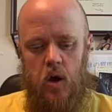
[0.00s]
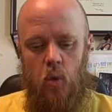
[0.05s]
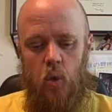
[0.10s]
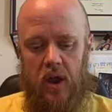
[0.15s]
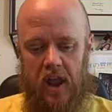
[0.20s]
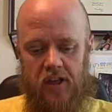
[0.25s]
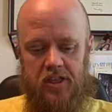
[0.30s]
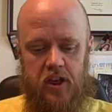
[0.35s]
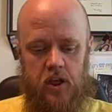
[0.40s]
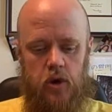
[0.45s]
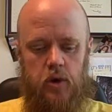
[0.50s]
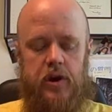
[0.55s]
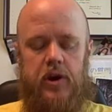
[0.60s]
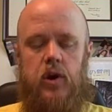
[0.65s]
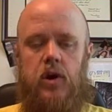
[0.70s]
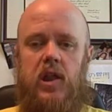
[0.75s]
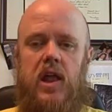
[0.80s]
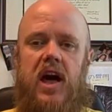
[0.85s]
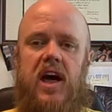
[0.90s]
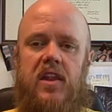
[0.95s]
What I think you'll
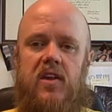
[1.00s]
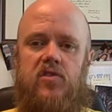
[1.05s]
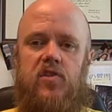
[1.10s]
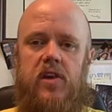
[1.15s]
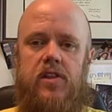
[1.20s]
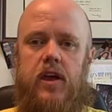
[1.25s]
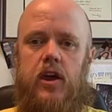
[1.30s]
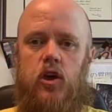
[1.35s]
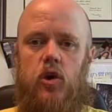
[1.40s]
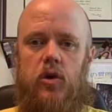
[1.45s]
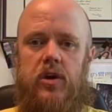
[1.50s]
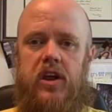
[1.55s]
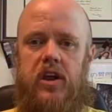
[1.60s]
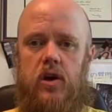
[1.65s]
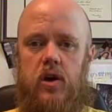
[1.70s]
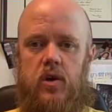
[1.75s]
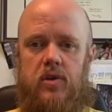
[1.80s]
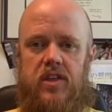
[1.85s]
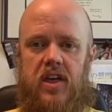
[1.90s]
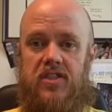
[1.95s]
hear a lot is, I think you'll
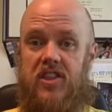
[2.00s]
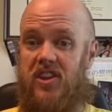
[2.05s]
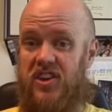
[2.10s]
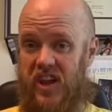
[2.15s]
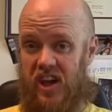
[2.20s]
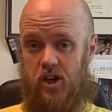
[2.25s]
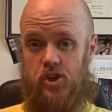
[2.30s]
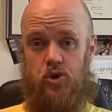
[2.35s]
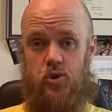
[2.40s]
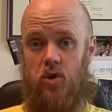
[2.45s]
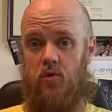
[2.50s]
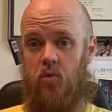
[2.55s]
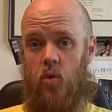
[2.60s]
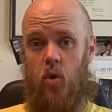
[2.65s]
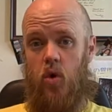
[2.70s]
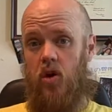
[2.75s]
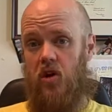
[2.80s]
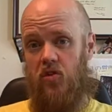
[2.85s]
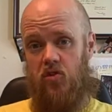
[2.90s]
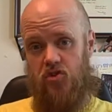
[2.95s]
hear that the nature of
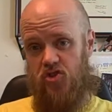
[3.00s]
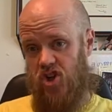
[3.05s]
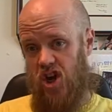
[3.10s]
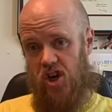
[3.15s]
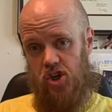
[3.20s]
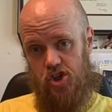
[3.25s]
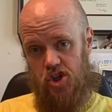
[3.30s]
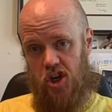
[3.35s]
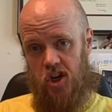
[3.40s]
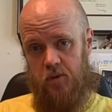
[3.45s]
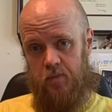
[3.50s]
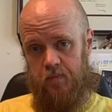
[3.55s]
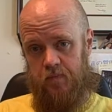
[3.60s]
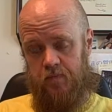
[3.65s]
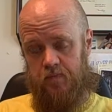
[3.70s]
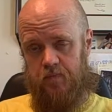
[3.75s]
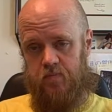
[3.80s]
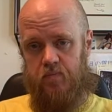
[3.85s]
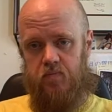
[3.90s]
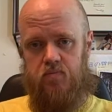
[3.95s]
war is changing.
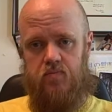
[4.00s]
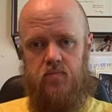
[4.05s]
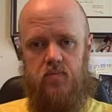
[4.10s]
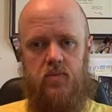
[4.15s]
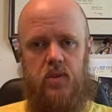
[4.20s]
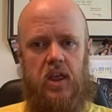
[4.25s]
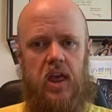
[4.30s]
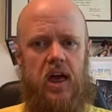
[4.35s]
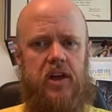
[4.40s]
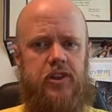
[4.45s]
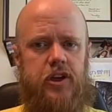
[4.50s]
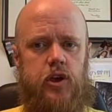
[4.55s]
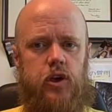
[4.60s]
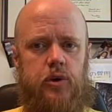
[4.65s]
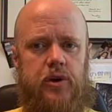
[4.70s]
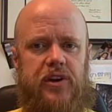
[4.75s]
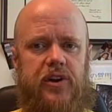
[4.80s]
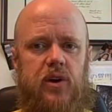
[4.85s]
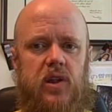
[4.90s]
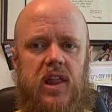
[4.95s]
I think
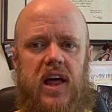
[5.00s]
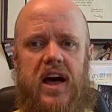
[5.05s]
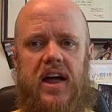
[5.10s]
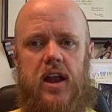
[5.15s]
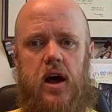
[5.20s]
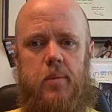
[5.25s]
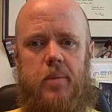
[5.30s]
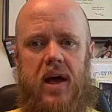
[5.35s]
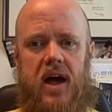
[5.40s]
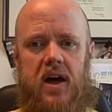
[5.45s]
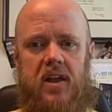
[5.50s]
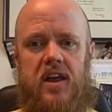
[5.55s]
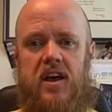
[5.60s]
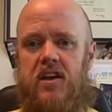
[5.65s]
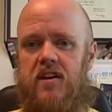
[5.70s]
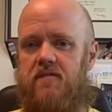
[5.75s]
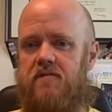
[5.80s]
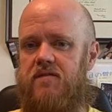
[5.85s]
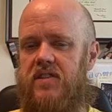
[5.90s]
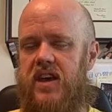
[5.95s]
you'll hear a lot about
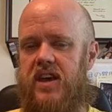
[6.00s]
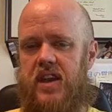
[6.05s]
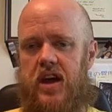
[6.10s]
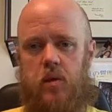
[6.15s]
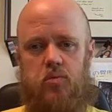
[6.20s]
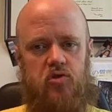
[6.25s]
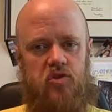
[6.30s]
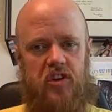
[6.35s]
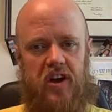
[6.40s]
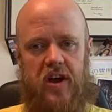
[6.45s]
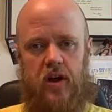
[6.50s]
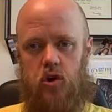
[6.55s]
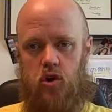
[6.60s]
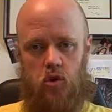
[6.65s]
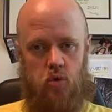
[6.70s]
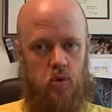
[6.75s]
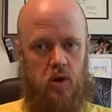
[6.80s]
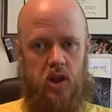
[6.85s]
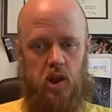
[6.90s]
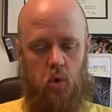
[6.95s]
Vietnam-style
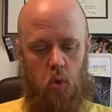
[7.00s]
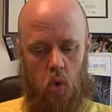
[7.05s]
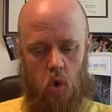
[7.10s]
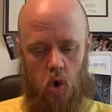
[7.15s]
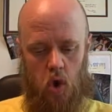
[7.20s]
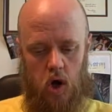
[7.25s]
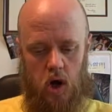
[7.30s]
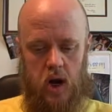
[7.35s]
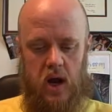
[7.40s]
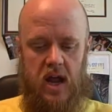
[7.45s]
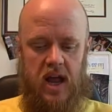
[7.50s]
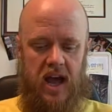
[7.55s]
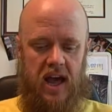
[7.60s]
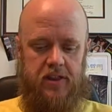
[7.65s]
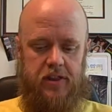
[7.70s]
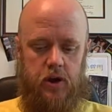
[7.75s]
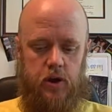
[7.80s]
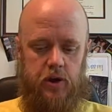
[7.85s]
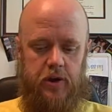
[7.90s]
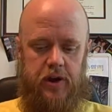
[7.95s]
guerrilla war.
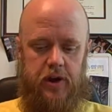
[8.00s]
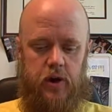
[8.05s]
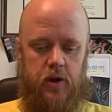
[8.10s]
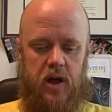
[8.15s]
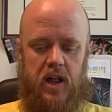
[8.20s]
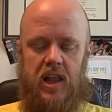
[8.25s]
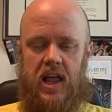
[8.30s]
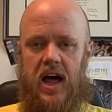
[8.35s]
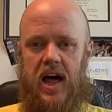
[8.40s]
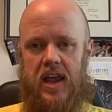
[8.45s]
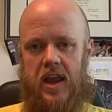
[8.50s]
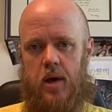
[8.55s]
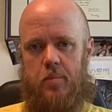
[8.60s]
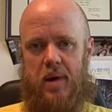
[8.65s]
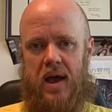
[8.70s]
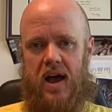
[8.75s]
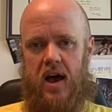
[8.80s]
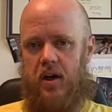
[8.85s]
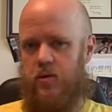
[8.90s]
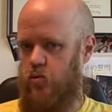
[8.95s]
I think you'll hear a lot
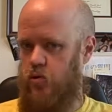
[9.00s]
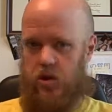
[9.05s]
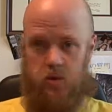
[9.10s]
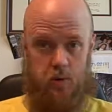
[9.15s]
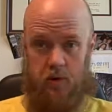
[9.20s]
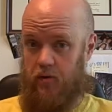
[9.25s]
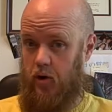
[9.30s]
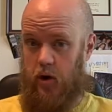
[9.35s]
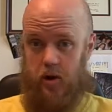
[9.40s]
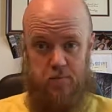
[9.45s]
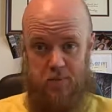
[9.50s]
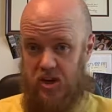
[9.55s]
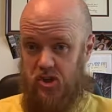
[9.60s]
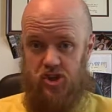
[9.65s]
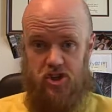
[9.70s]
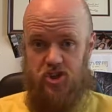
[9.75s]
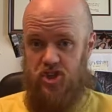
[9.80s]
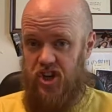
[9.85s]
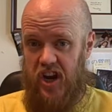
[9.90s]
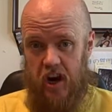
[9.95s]
about, we've already
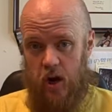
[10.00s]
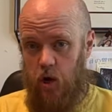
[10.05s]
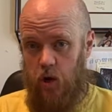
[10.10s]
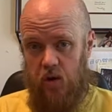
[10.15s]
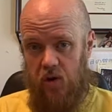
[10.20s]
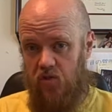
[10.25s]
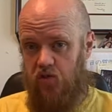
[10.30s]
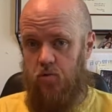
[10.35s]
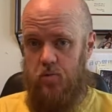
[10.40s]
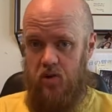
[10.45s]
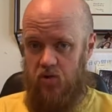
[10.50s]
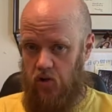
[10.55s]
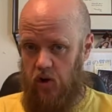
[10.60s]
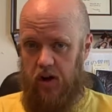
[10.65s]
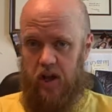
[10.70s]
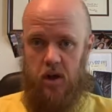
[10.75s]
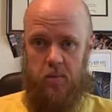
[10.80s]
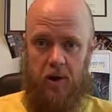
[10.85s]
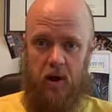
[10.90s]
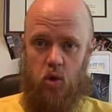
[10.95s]
mentioned terrorism and
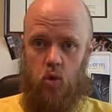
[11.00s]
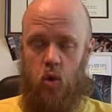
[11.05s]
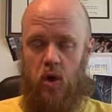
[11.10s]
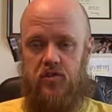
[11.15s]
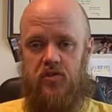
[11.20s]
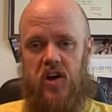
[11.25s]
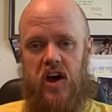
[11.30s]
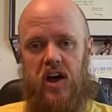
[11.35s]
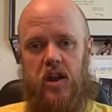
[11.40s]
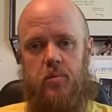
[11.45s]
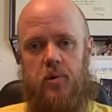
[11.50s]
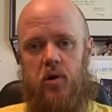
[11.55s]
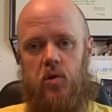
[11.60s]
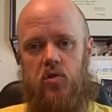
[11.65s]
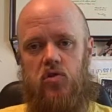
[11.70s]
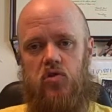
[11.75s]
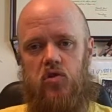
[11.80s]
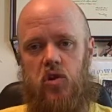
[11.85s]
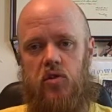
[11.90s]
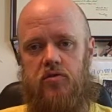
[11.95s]
talking about Guantanamo
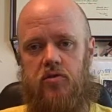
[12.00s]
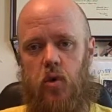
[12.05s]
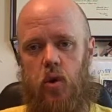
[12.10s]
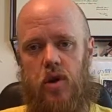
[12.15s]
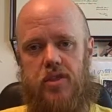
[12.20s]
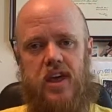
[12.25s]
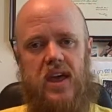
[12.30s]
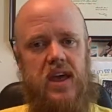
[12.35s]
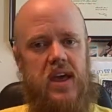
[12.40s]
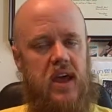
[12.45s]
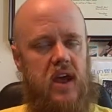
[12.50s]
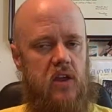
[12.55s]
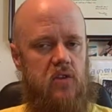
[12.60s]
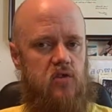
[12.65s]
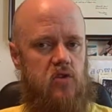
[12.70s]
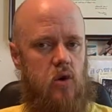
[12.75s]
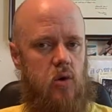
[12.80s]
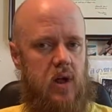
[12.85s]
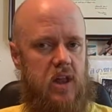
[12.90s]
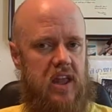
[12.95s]
and so forth. And
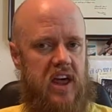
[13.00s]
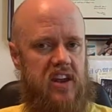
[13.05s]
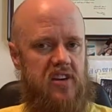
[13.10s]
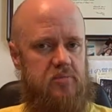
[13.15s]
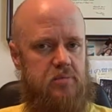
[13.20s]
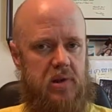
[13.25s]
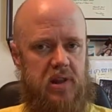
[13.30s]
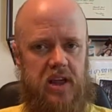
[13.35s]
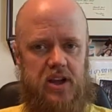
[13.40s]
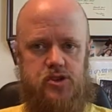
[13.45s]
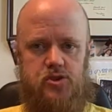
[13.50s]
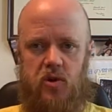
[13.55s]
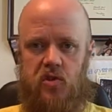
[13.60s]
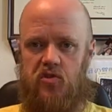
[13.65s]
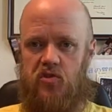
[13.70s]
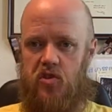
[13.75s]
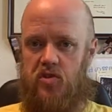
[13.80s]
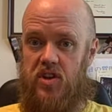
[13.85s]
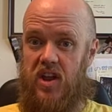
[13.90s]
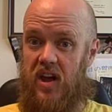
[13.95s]
so a lot of
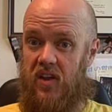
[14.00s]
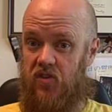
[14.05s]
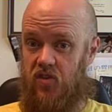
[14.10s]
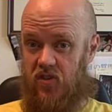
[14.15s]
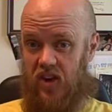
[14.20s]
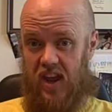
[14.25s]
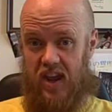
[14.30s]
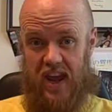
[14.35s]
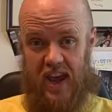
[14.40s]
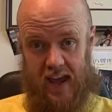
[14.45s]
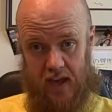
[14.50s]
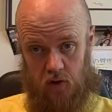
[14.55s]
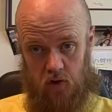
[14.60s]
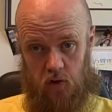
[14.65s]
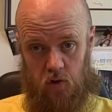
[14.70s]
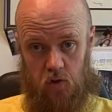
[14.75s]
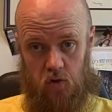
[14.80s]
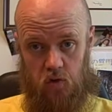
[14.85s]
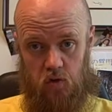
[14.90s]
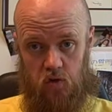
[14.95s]
belligerents are non-state
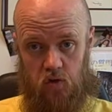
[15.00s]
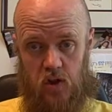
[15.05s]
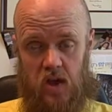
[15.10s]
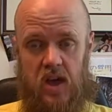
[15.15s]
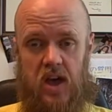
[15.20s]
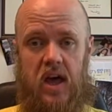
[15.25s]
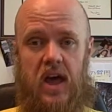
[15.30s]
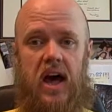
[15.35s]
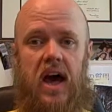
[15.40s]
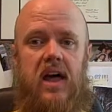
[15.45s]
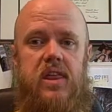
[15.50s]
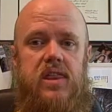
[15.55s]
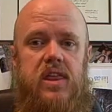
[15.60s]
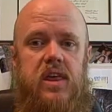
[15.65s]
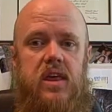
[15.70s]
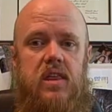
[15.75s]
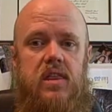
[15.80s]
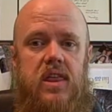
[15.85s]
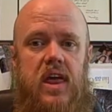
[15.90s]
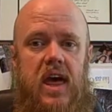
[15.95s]
actors. I
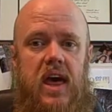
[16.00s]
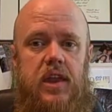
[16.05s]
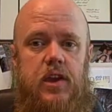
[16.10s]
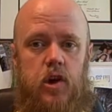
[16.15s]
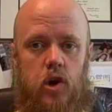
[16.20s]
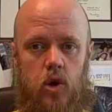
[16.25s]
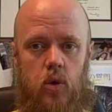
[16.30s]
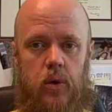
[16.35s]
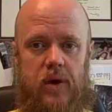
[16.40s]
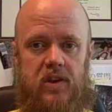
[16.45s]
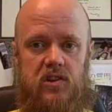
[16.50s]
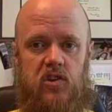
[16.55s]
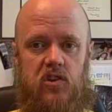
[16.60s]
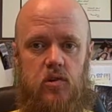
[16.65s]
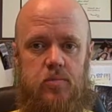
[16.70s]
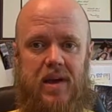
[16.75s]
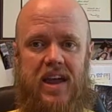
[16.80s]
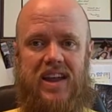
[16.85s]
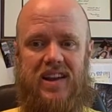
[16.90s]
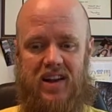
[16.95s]
think that you're going to
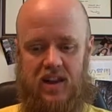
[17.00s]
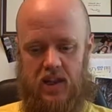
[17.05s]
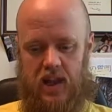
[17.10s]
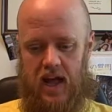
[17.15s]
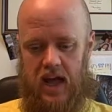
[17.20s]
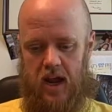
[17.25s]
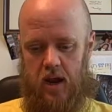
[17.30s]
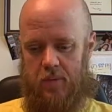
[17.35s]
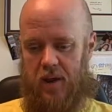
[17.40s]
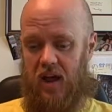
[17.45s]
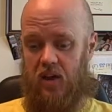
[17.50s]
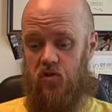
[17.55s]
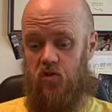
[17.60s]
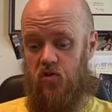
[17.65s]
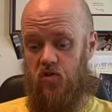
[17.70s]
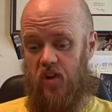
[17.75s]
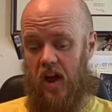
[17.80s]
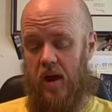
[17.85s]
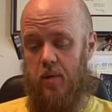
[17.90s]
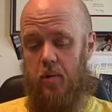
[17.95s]
debate a lot about
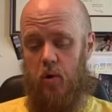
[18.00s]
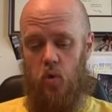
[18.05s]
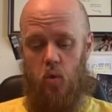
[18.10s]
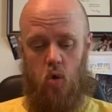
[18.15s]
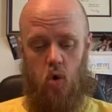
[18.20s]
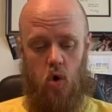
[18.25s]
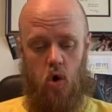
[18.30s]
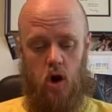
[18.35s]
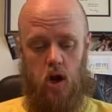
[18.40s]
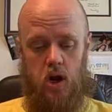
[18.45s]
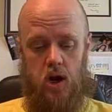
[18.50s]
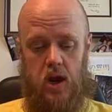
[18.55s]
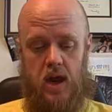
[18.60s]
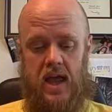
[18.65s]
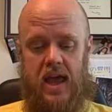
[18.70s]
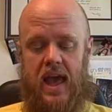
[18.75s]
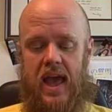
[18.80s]
cyber war.